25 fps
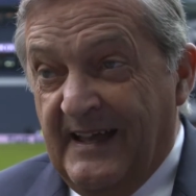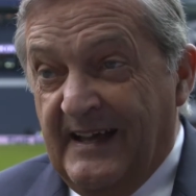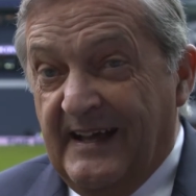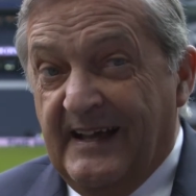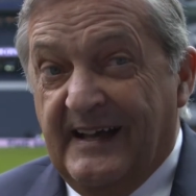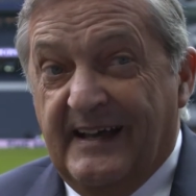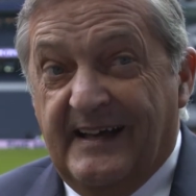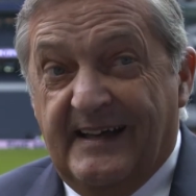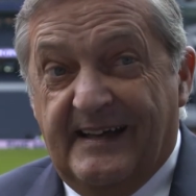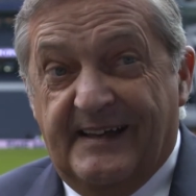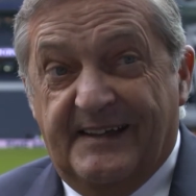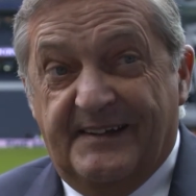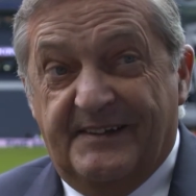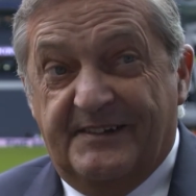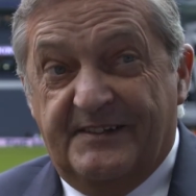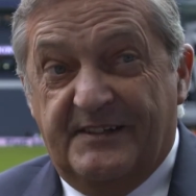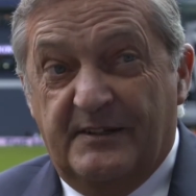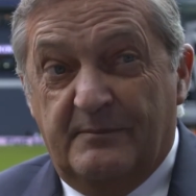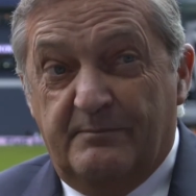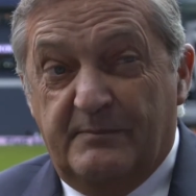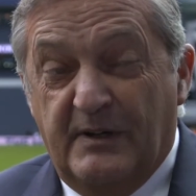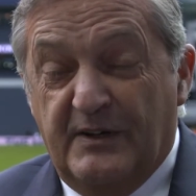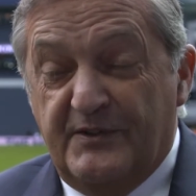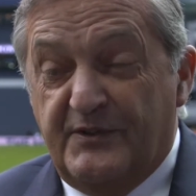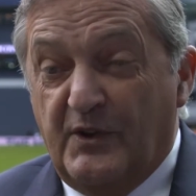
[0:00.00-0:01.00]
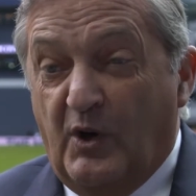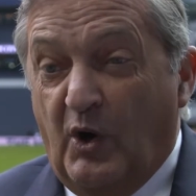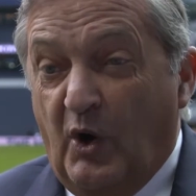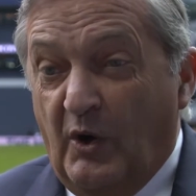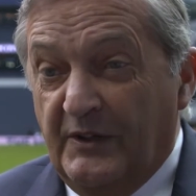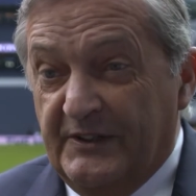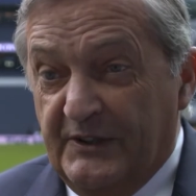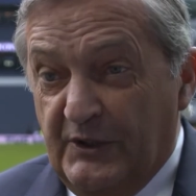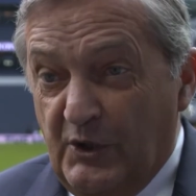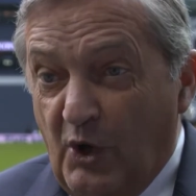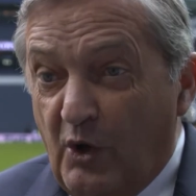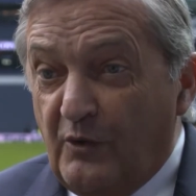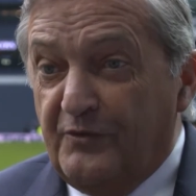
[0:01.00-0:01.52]
And both
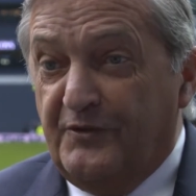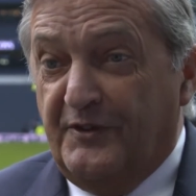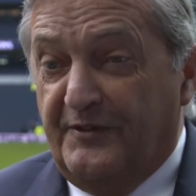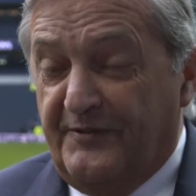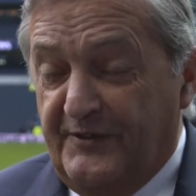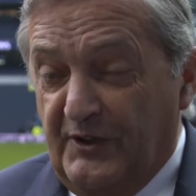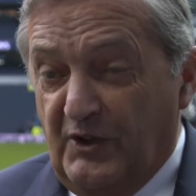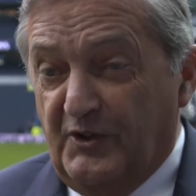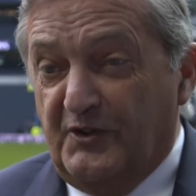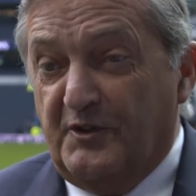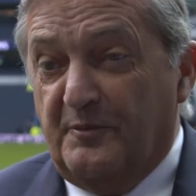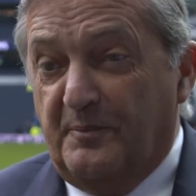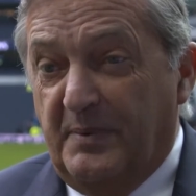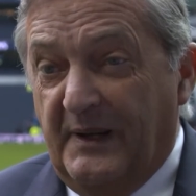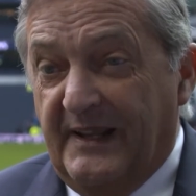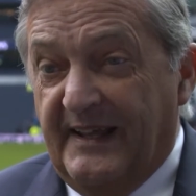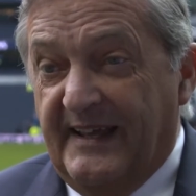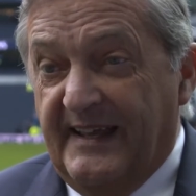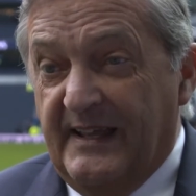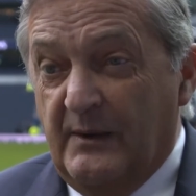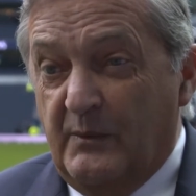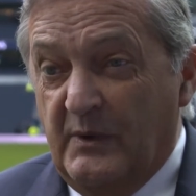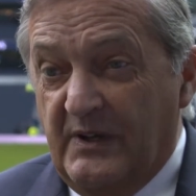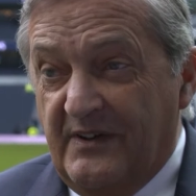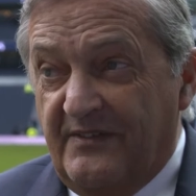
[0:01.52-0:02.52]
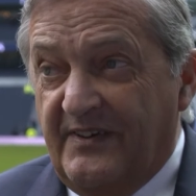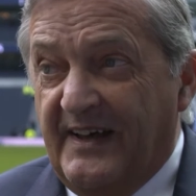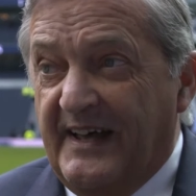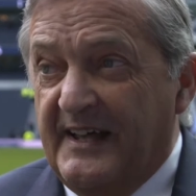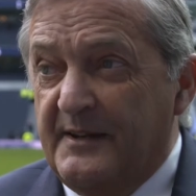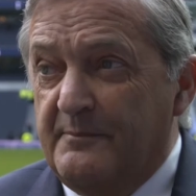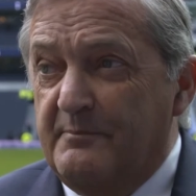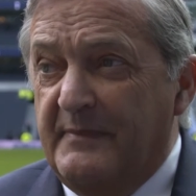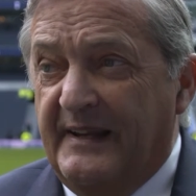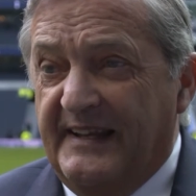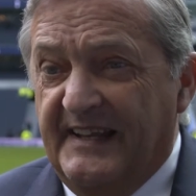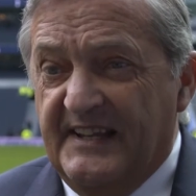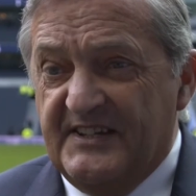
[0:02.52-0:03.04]
on and off the field of play, we have had
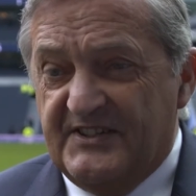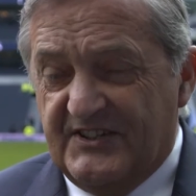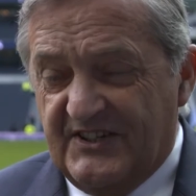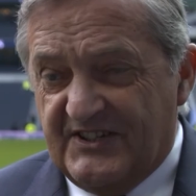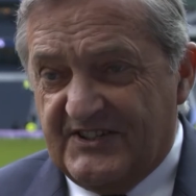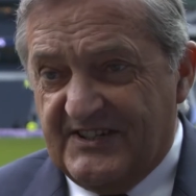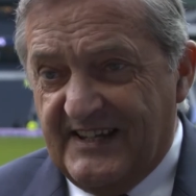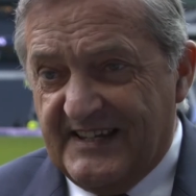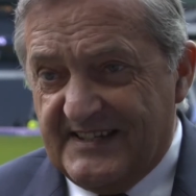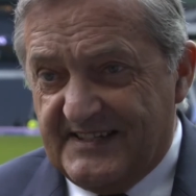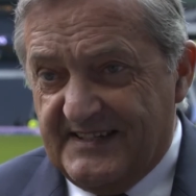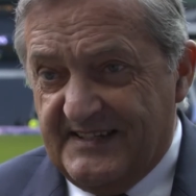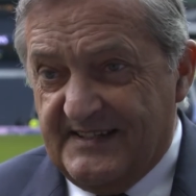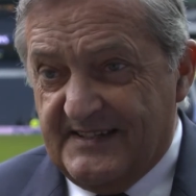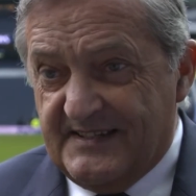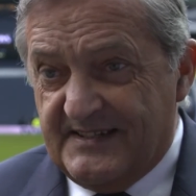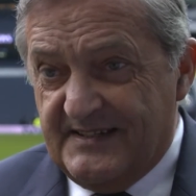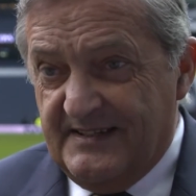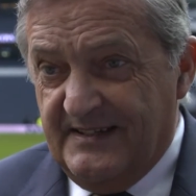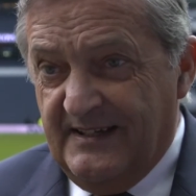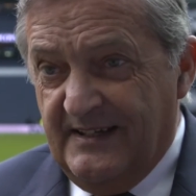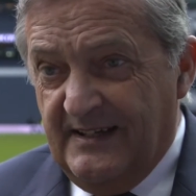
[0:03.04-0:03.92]
many successes.